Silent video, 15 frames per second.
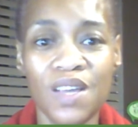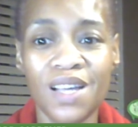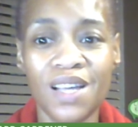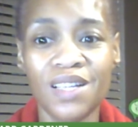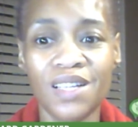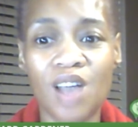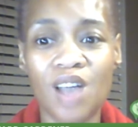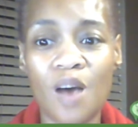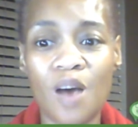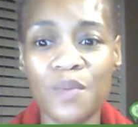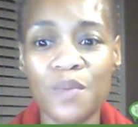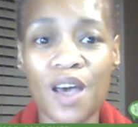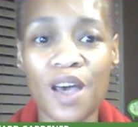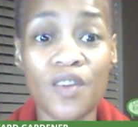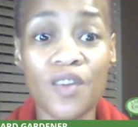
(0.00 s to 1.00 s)
taught
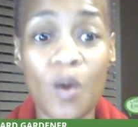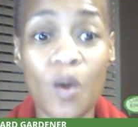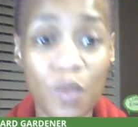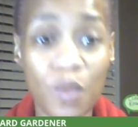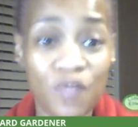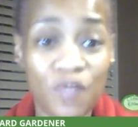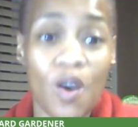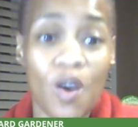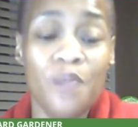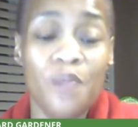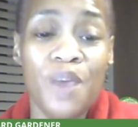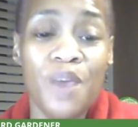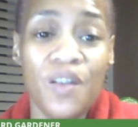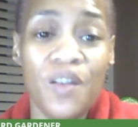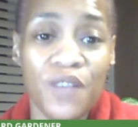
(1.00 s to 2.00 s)
me, although it was very
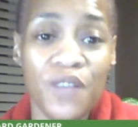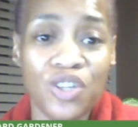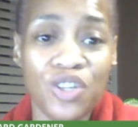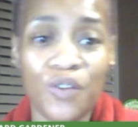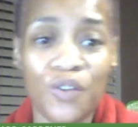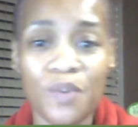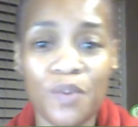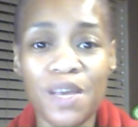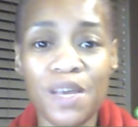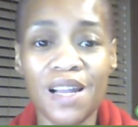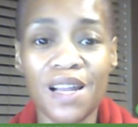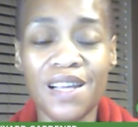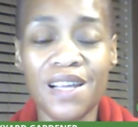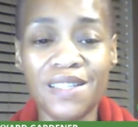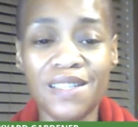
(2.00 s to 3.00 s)
beneficial for me to
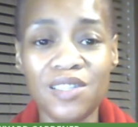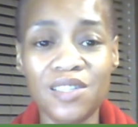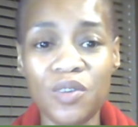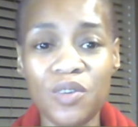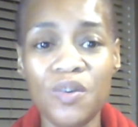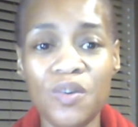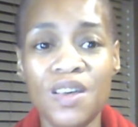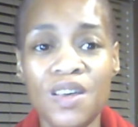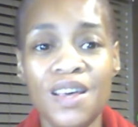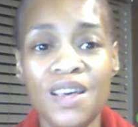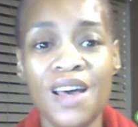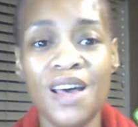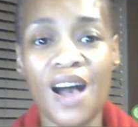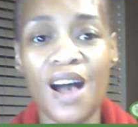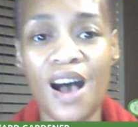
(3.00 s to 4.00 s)
listen to,
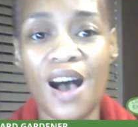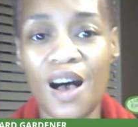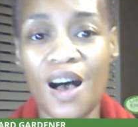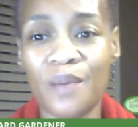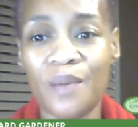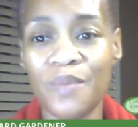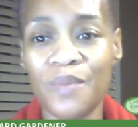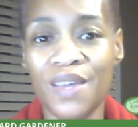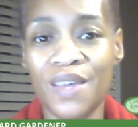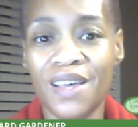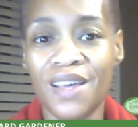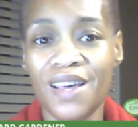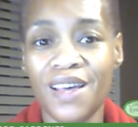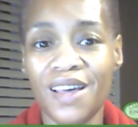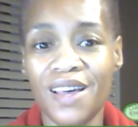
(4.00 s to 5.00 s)
um,
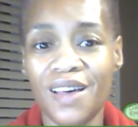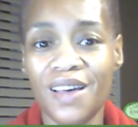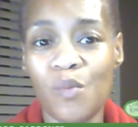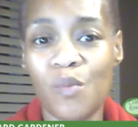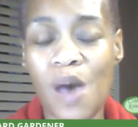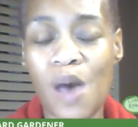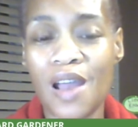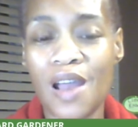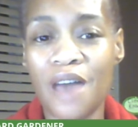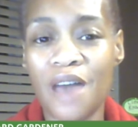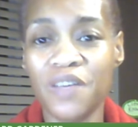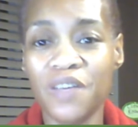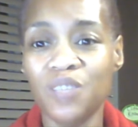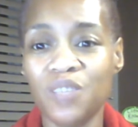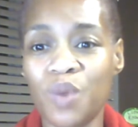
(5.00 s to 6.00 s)
my life
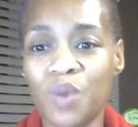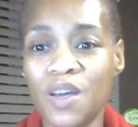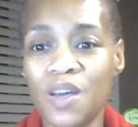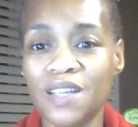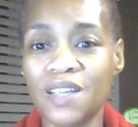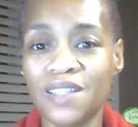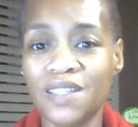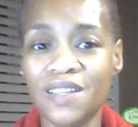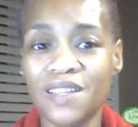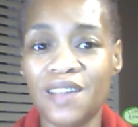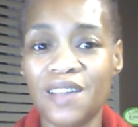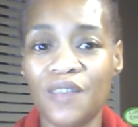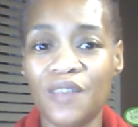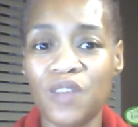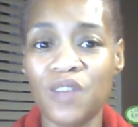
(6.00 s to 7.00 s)
experiences
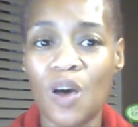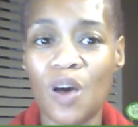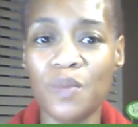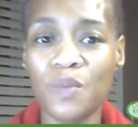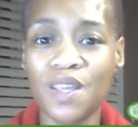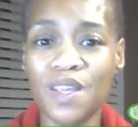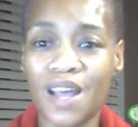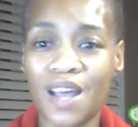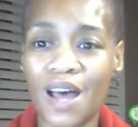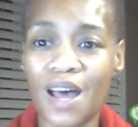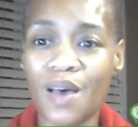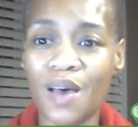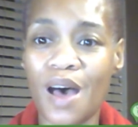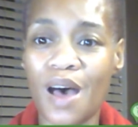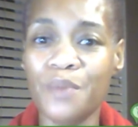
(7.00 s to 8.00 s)
have taught me that
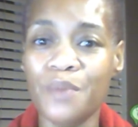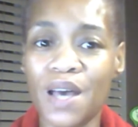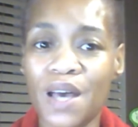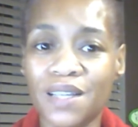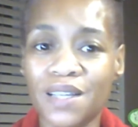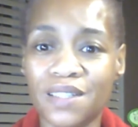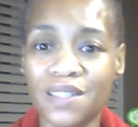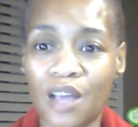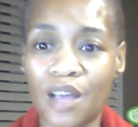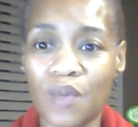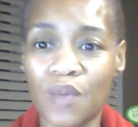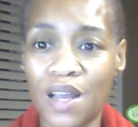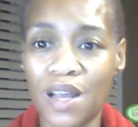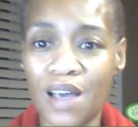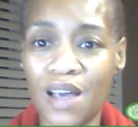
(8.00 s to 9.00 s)
I better stay
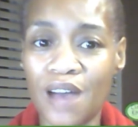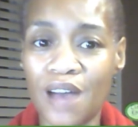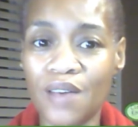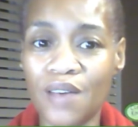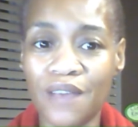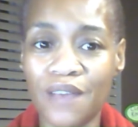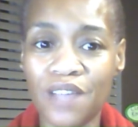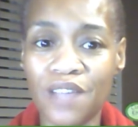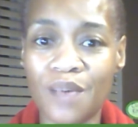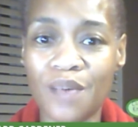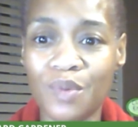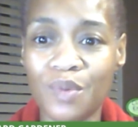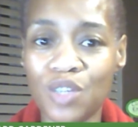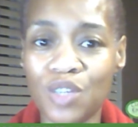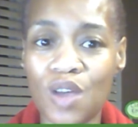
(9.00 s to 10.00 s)
ready. I don't have time to
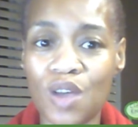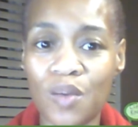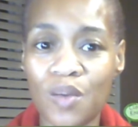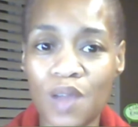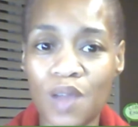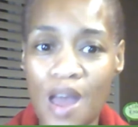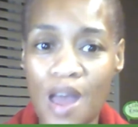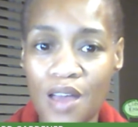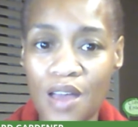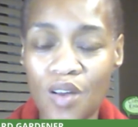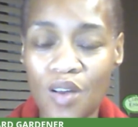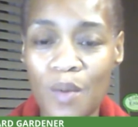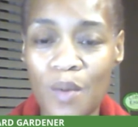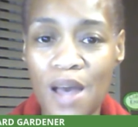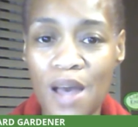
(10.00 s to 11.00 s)
be trying to rely on
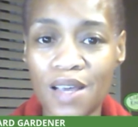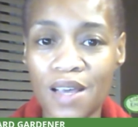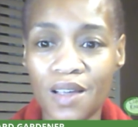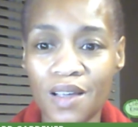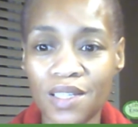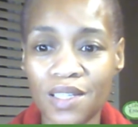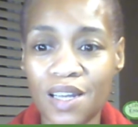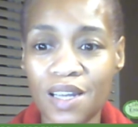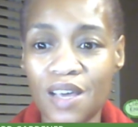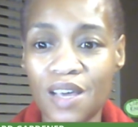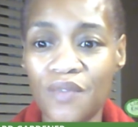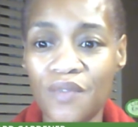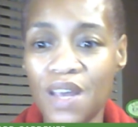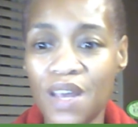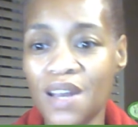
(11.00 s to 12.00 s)
nobody else in the
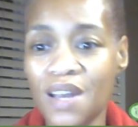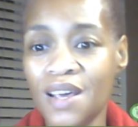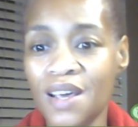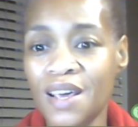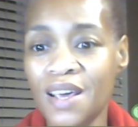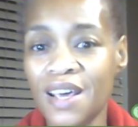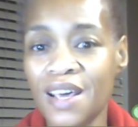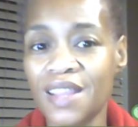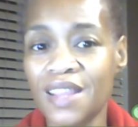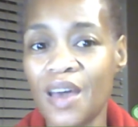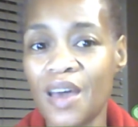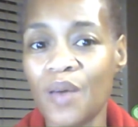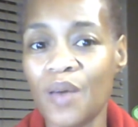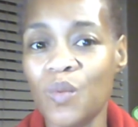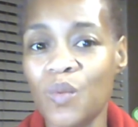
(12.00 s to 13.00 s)
event
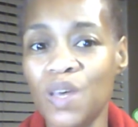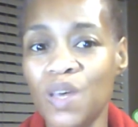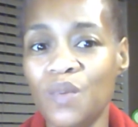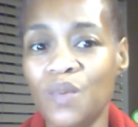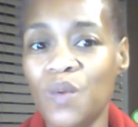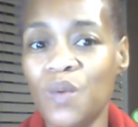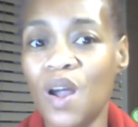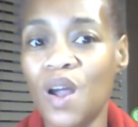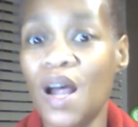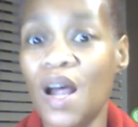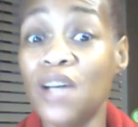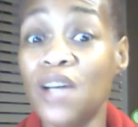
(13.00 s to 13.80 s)
that we are under